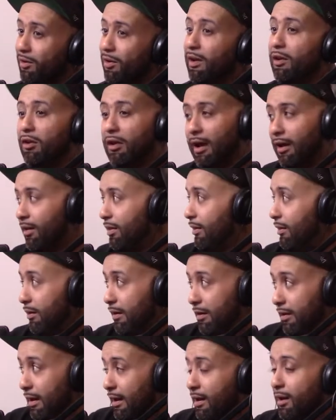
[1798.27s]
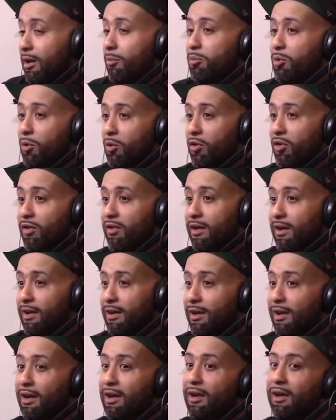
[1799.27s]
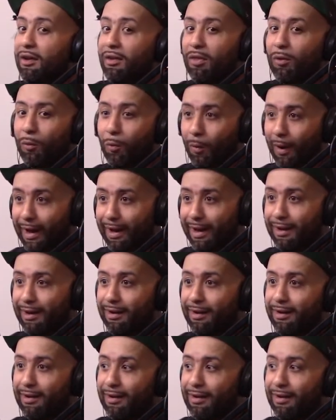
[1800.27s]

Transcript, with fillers: Yeah, I, in that clip, you also said the one.